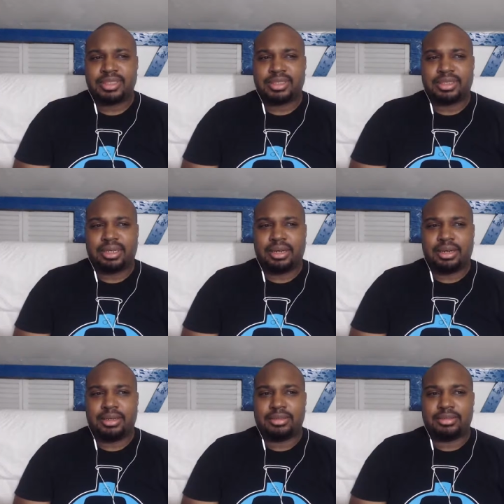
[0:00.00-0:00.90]

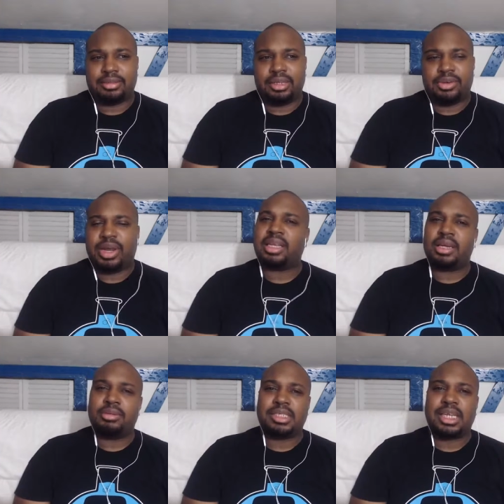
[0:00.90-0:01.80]
uh, you know, not
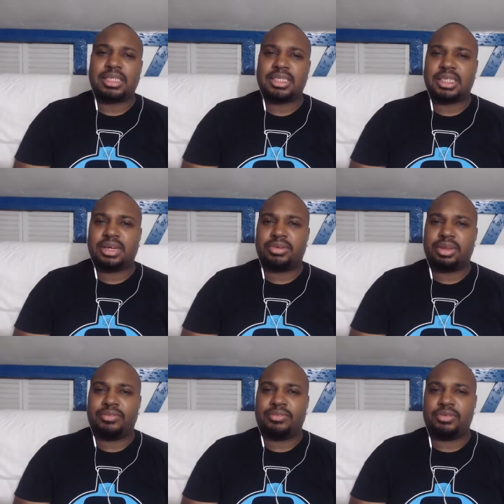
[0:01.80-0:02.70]
that it was
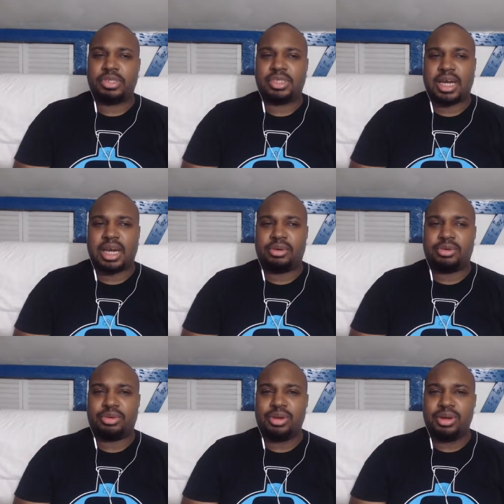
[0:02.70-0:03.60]
necessarily
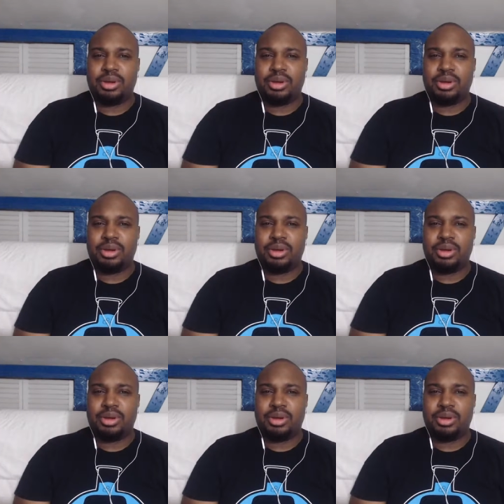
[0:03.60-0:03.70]
foreshadowed,